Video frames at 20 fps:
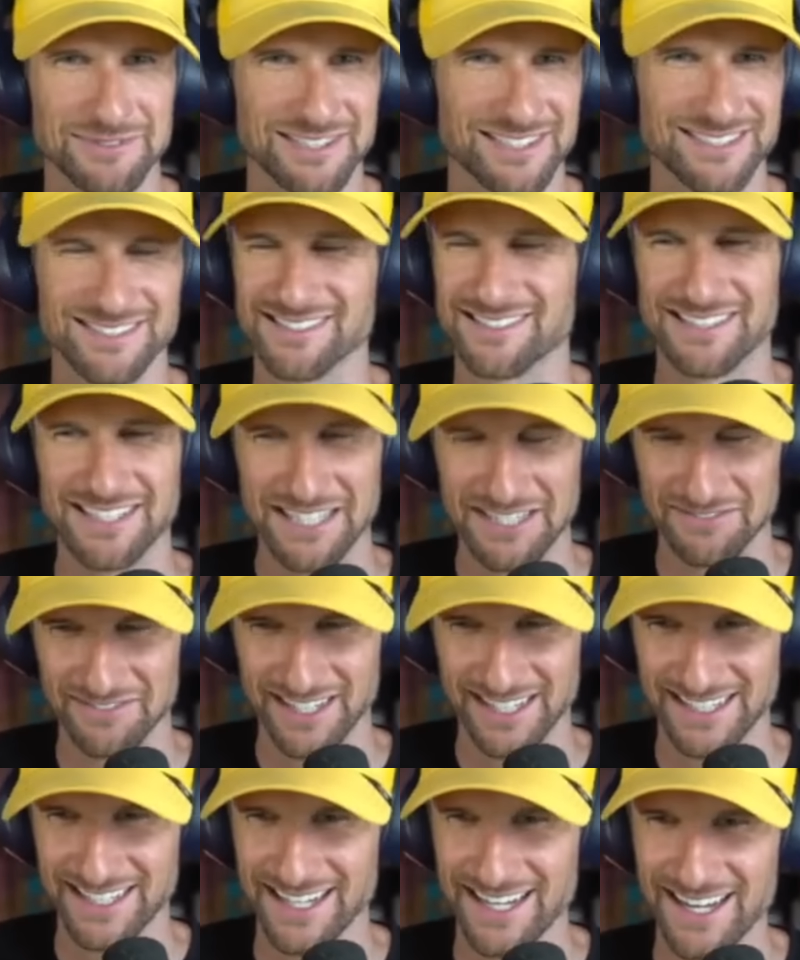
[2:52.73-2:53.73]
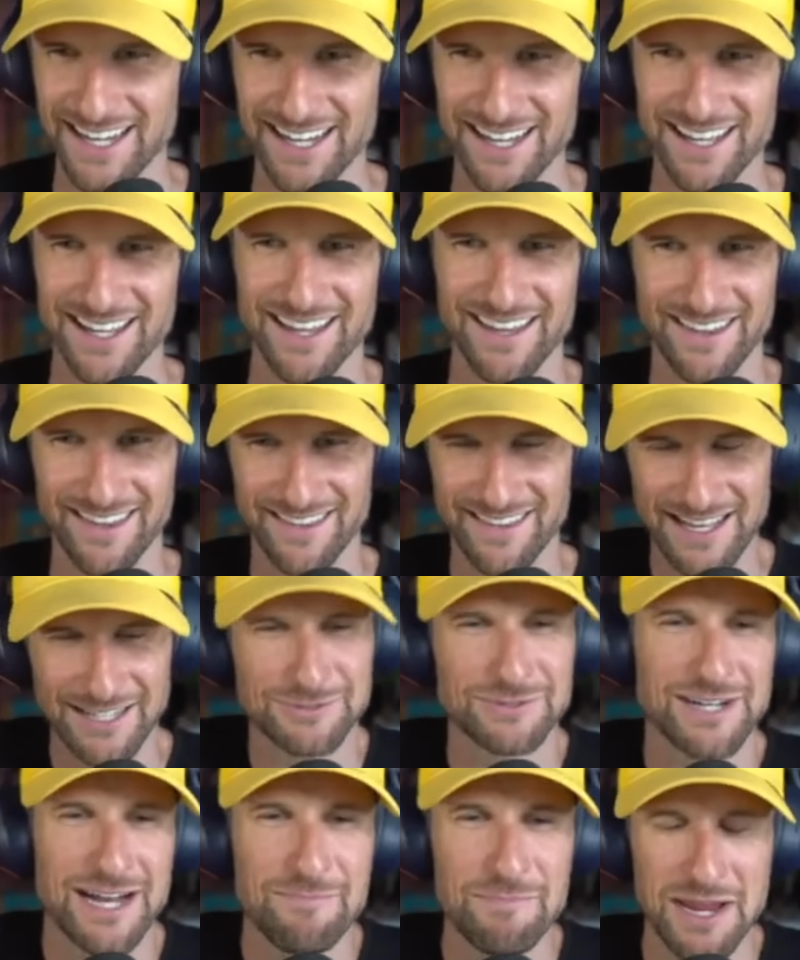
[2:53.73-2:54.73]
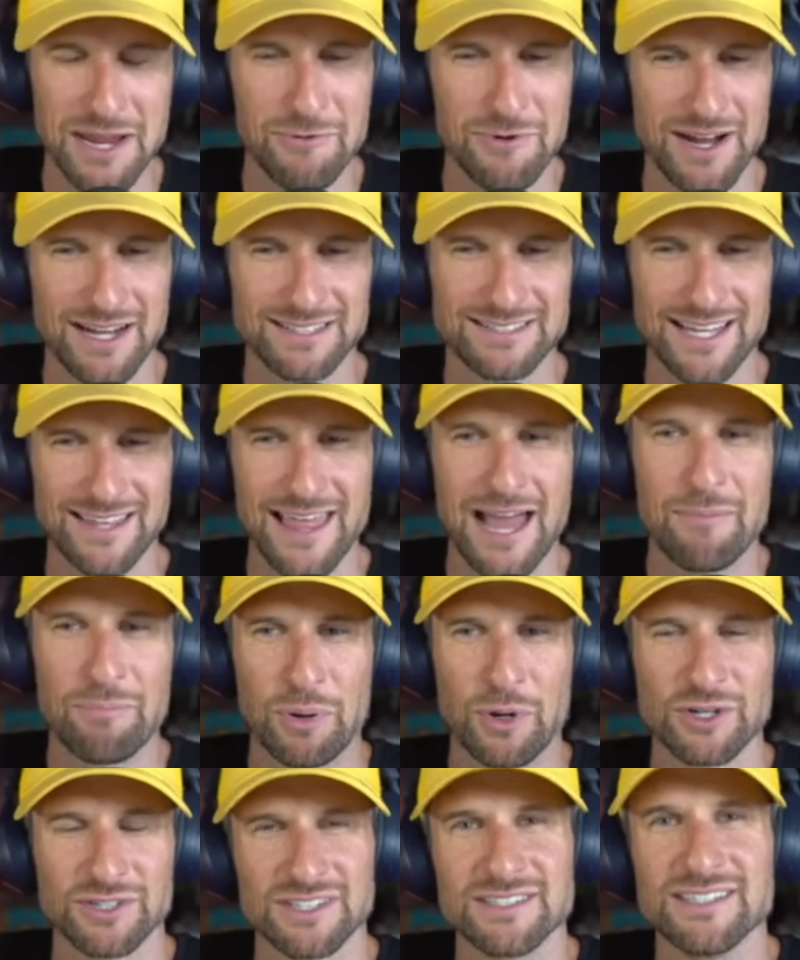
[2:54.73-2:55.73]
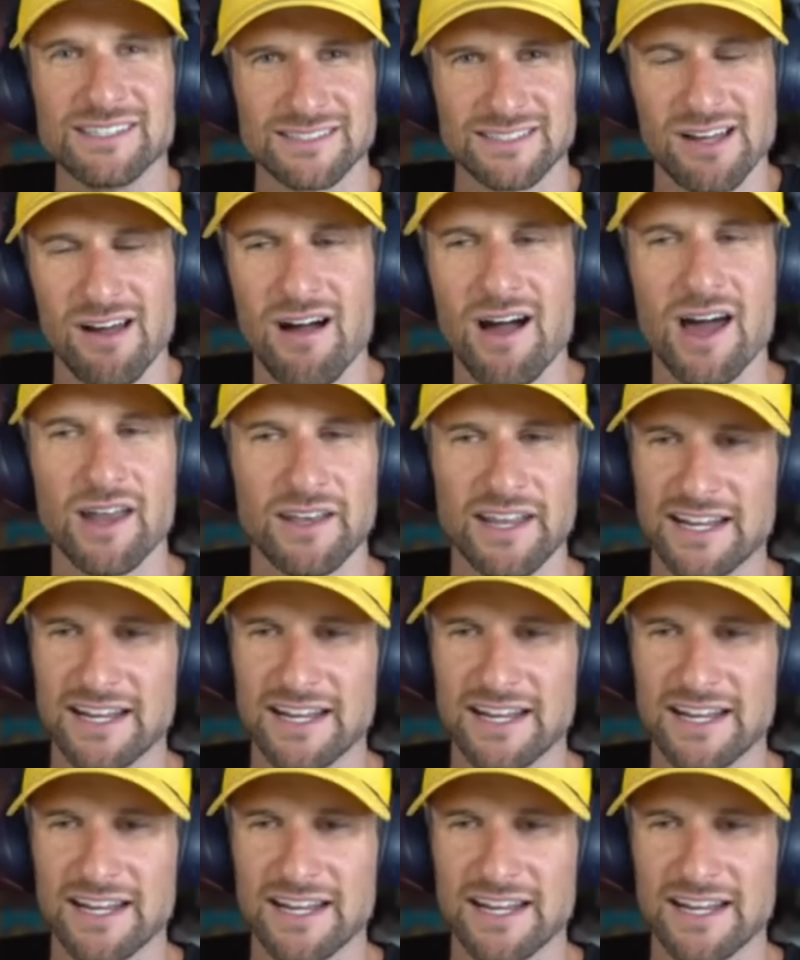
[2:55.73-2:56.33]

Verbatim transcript: It doesn't seem like yeah, that's yeah, what I yeah. mean when I say that person is gone.